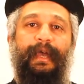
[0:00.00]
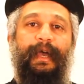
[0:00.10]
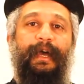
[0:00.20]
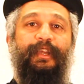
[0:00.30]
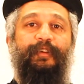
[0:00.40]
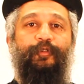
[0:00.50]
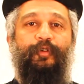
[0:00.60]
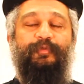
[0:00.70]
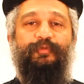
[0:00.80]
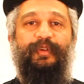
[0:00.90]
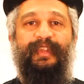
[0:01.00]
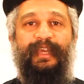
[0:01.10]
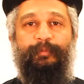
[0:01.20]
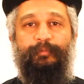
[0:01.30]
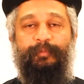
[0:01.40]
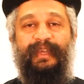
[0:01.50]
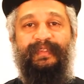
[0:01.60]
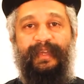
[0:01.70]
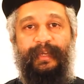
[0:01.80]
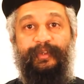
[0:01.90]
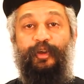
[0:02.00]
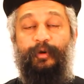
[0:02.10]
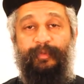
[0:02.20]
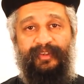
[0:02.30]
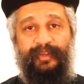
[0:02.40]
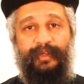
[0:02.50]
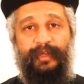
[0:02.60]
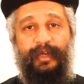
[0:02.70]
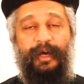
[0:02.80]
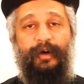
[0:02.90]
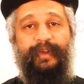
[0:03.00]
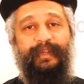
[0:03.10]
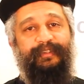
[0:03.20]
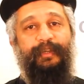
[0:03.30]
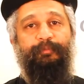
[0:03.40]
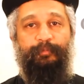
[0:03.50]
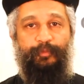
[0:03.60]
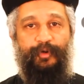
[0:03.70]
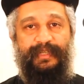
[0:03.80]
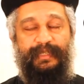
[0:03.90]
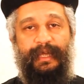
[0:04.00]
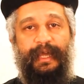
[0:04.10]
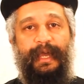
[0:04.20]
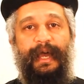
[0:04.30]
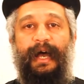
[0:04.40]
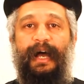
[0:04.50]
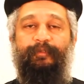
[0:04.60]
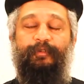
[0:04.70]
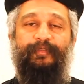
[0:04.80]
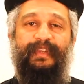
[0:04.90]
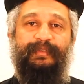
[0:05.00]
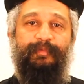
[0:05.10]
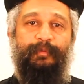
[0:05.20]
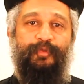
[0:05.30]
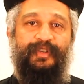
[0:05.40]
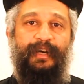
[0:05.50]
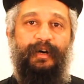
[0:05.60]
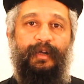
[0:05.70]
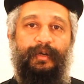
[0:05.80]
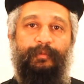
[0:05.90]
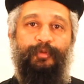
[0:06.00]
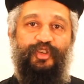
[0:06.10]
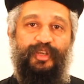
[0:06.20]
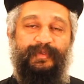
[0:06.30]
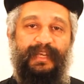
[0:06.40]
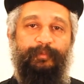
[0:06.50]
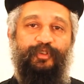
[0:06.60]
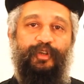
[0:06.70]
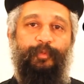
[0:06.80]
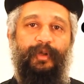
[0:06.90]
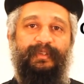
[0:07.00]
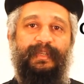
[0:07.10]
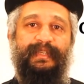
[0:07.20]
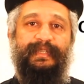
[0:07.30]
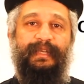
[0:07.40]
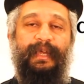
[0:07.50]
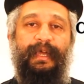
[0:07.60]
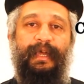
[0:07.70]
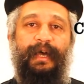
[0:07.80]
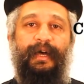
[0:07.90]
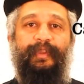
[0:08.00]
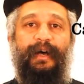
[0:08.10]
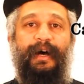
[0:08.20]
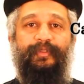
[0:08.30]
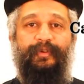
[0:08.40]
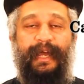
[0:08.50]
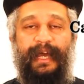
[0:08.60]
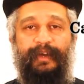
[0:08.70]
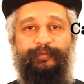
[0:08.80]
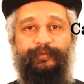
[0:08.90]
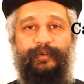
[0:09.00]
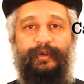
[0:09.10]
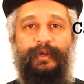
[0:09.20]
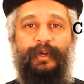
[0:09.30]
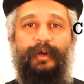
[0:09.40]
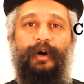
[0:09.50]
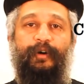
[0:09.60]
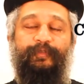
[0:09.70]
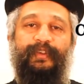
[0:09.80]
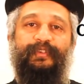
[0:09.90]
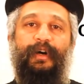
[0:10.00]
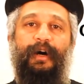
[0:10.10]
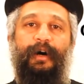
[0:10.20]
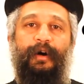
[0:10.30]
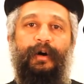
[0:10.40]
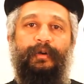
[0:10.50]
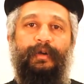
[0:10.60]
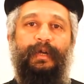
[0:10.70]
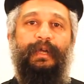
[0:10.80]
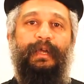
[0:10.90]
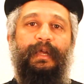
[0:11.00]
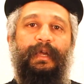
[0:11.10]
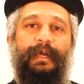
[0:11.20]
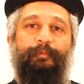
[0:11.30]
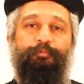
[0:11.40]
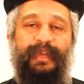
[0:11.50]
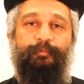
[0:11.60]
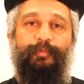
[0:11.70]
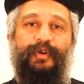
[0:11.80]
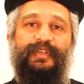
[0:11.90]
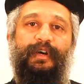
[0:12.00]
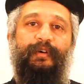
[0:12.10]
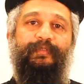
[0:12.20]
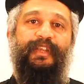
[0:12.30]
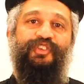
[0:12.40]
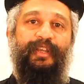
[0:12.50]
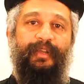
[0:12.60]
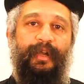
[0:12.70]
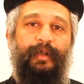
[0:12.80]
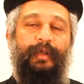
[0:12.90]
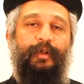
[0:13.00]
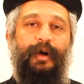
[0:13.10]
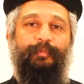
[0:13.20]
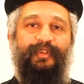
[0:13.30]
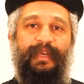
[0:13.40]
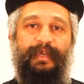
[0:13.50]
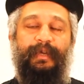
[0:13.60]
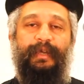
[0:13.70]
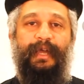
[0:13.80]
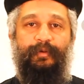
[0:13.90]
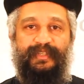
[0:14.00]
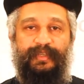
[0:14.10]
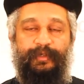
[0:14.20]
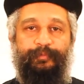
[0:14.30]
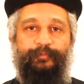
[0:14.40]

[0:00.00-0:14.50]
and he forms with him being the head a committee of 18 members. Half of these members are bishops and metropolitans, and the other half of it are members of the General Coptic Council.